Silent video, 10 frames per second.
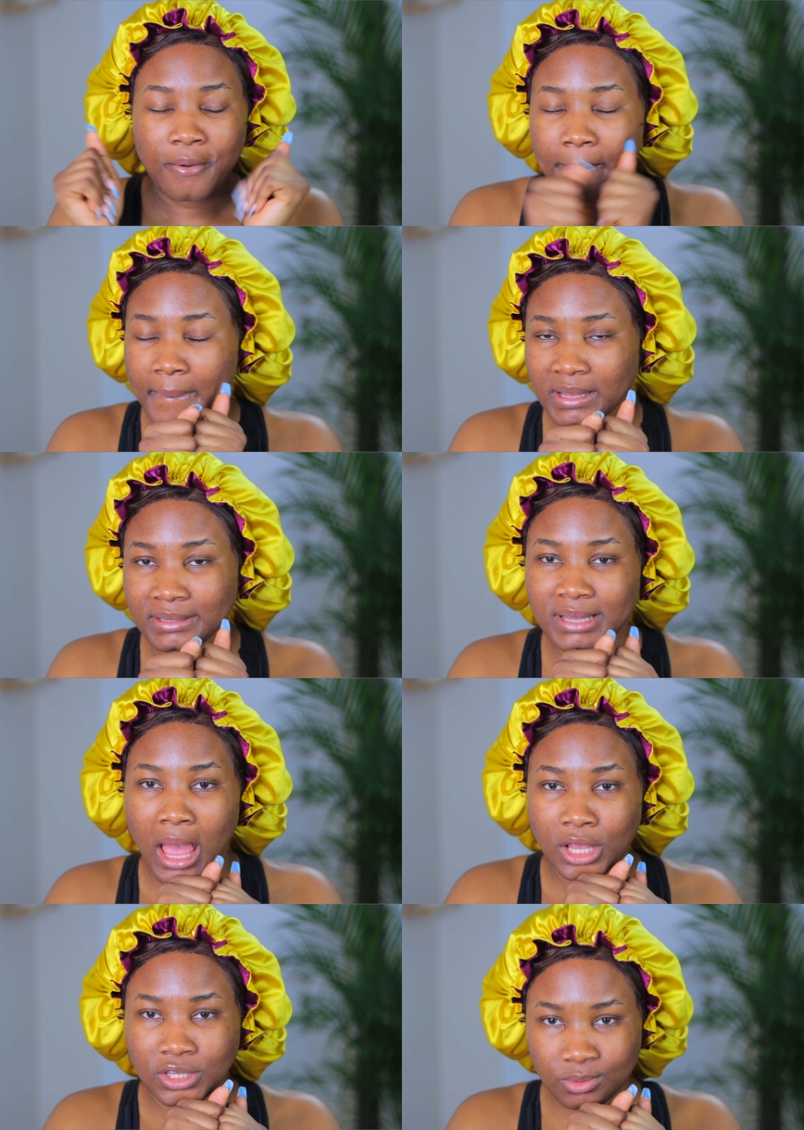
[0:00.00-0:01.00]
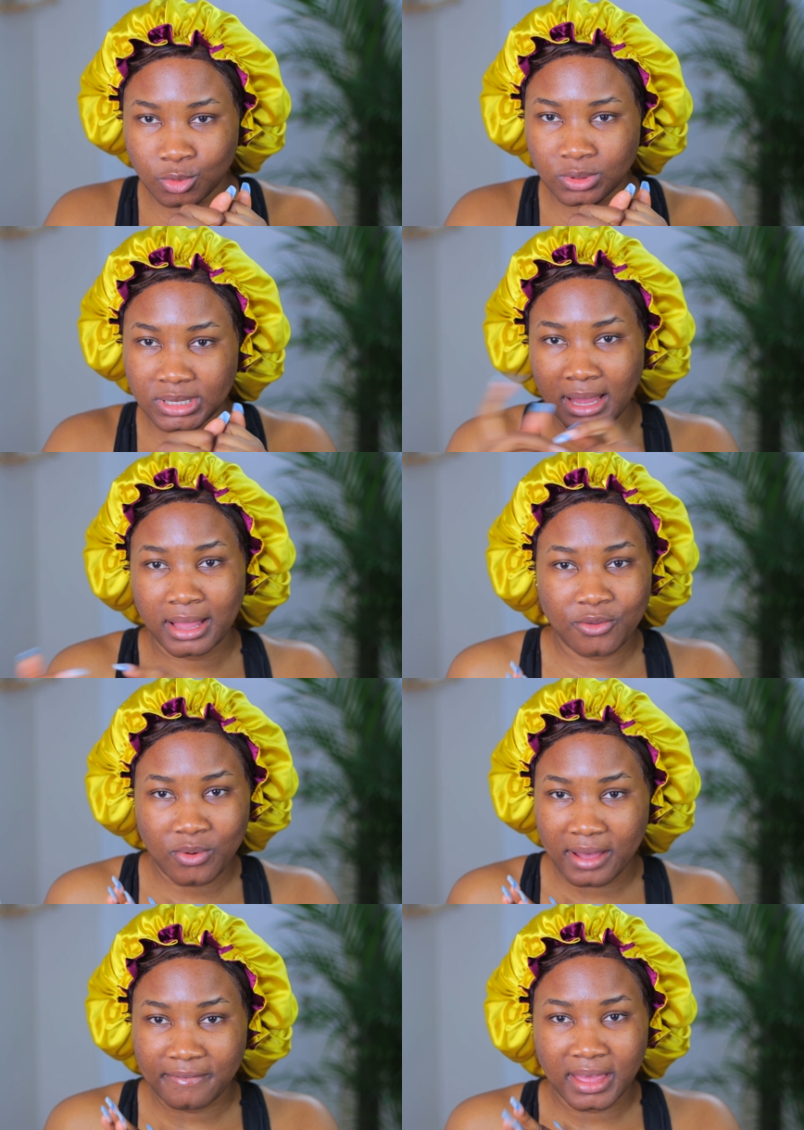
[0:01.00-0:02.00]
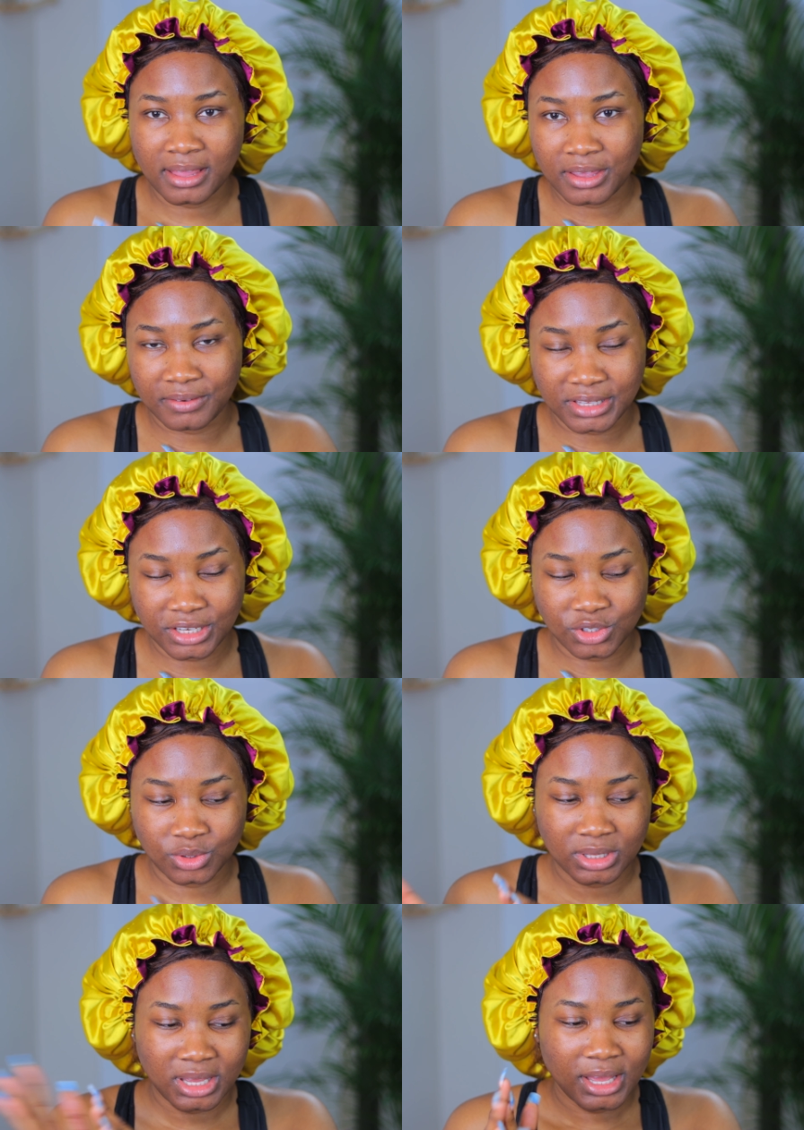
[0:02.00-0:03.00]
remains smooth and I don't have any irritation.